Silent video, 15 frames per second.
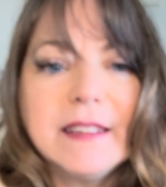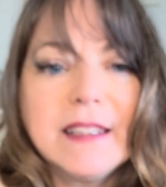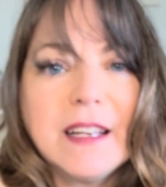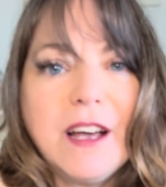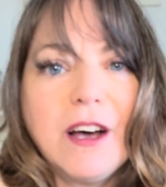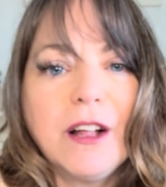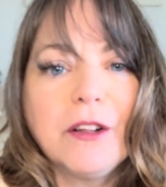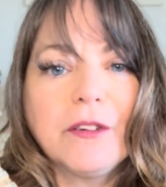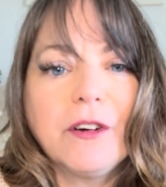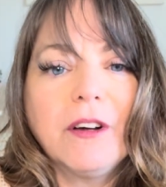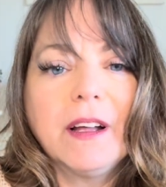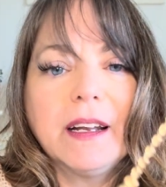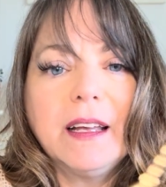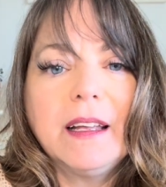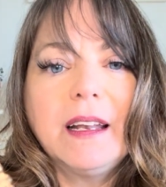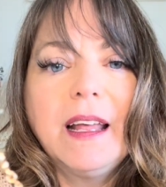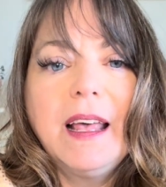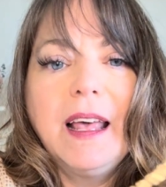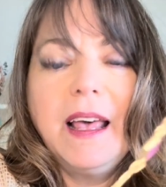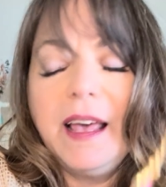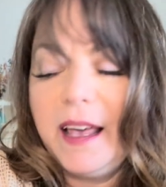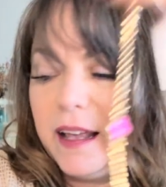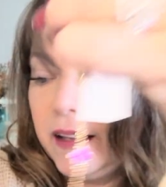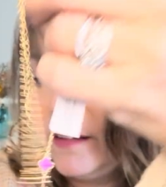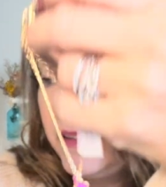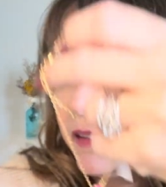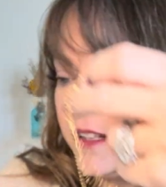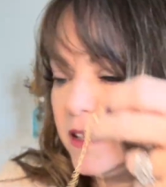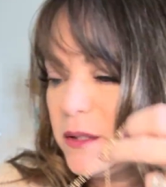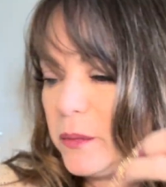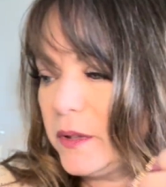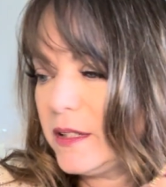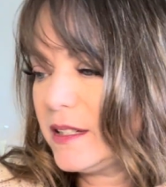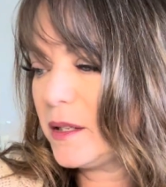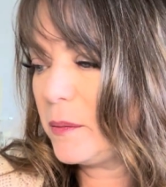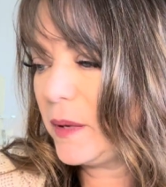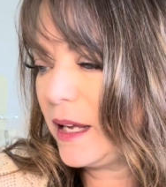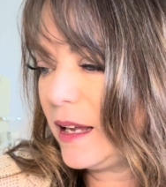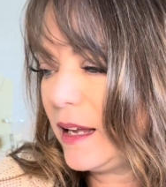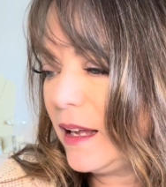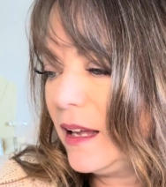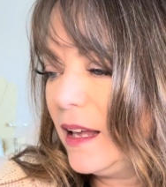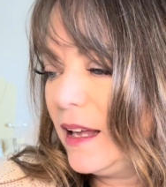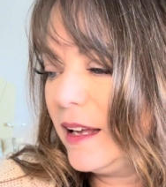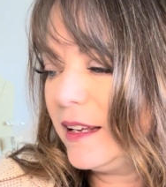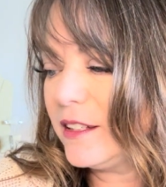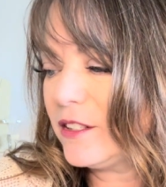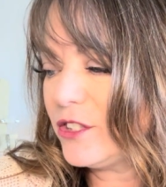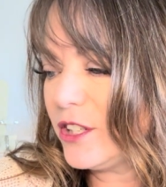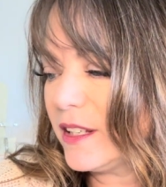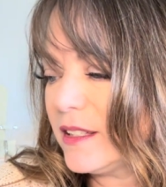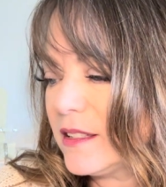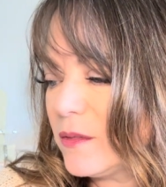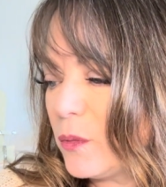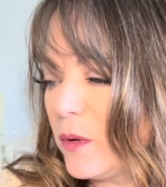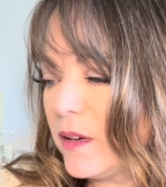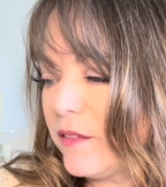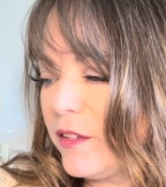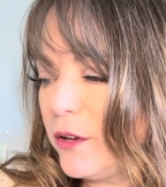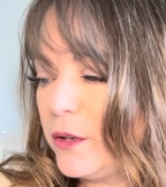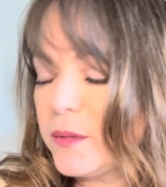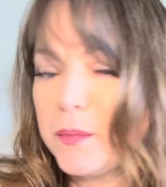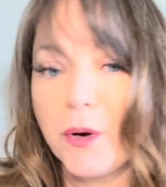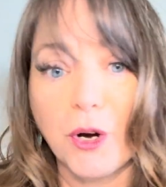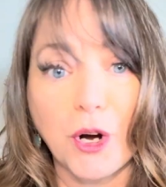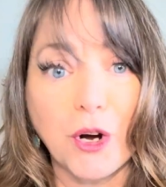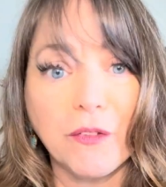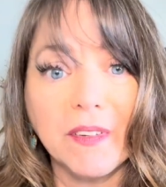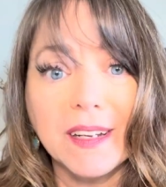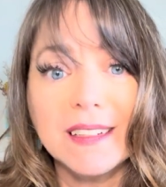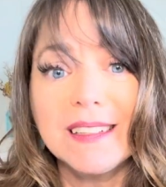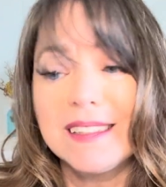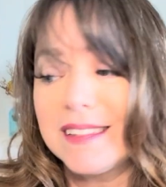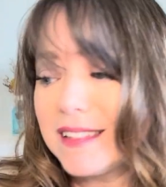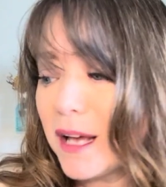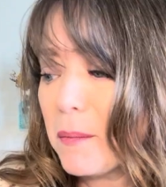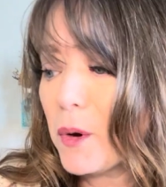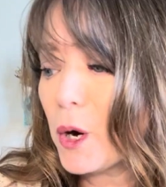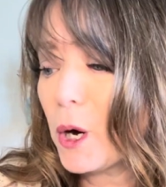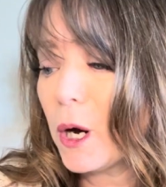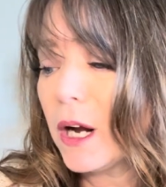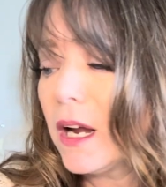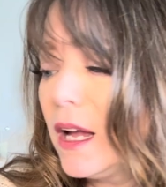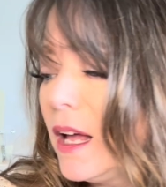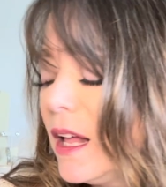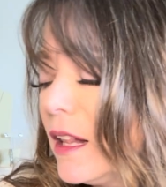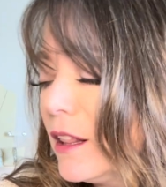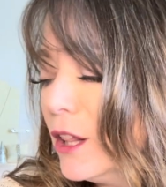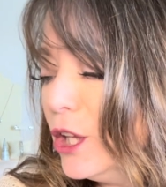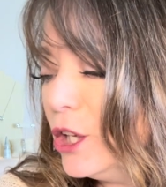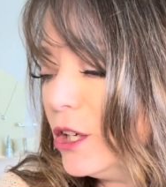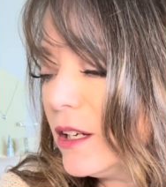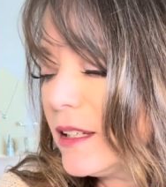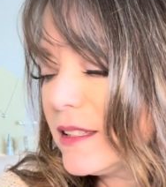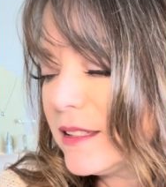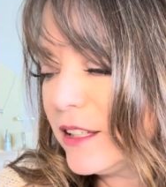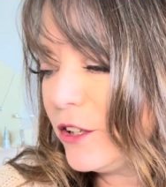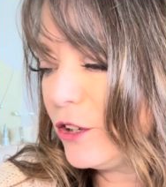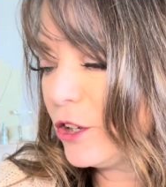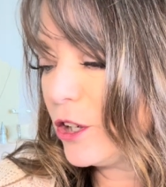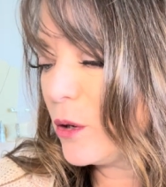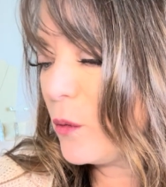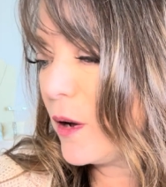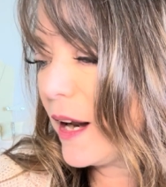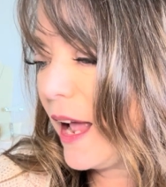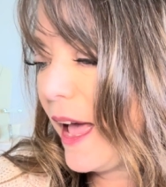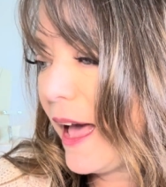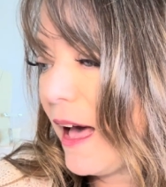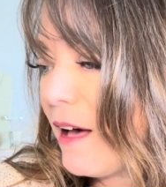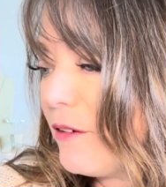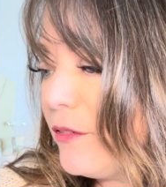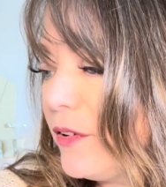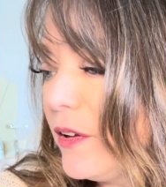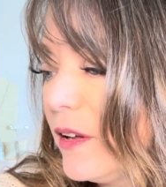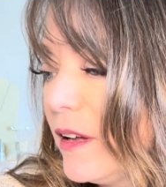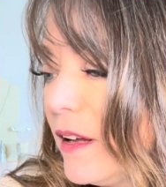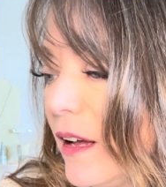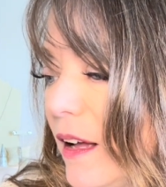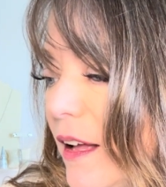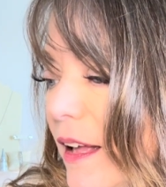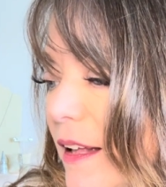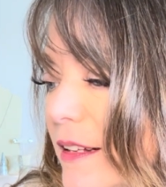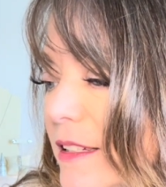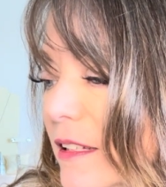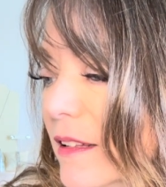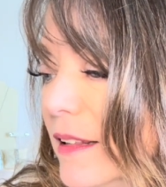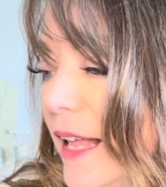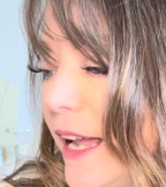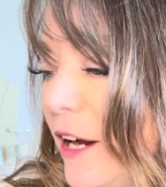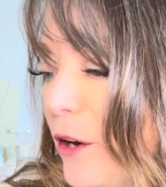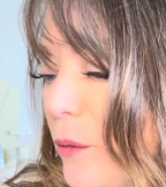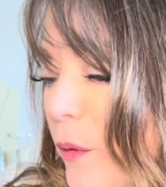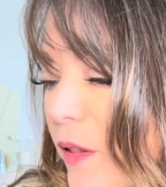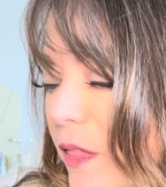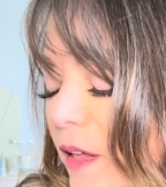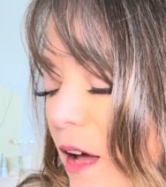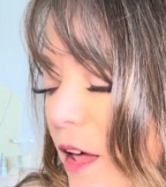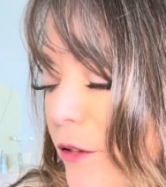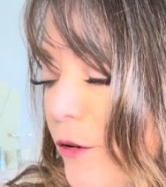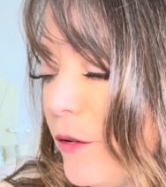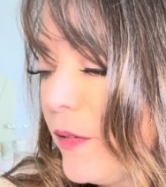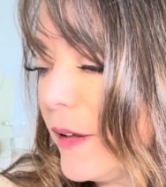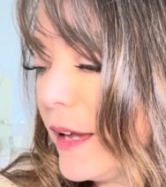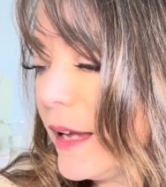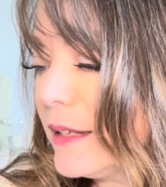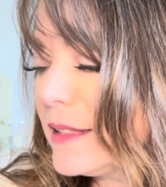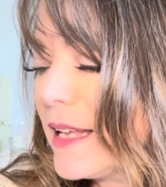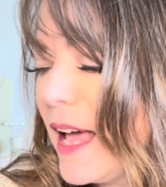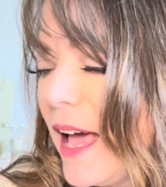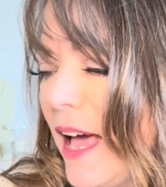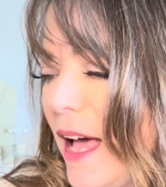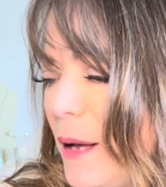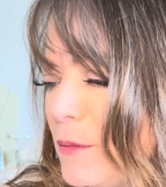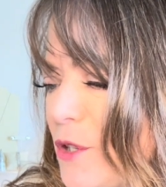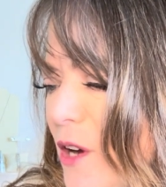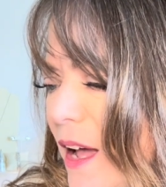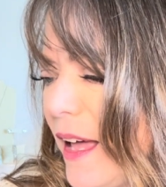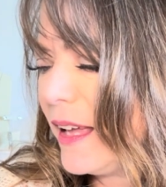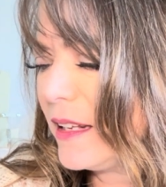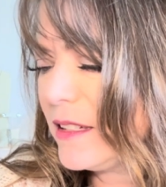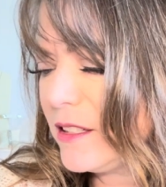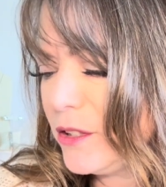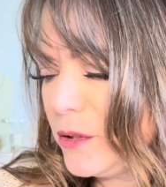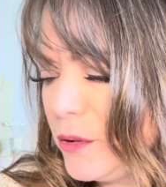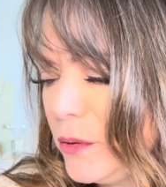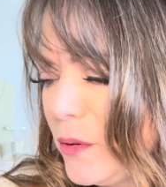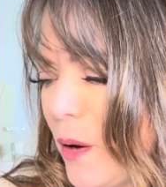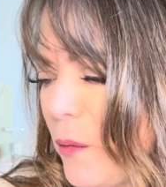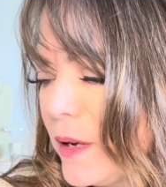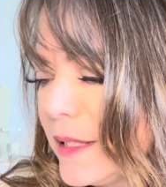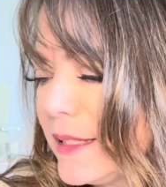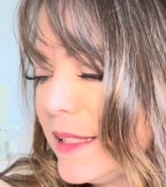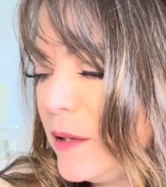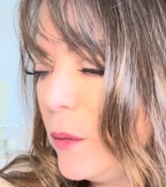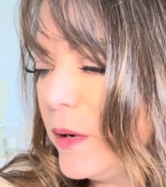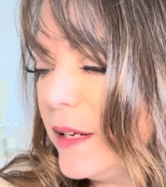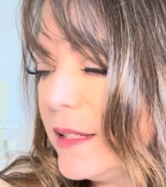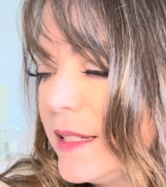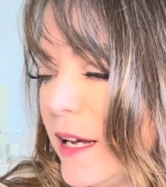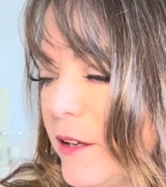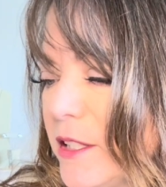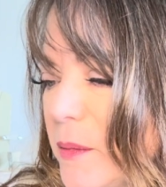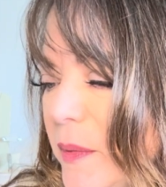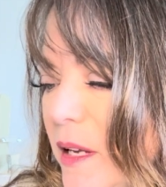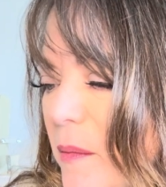the collar on it. And this one to me is just one of those perfect summer looks that you're going to want to have to layer with other things. I want to see what it tells me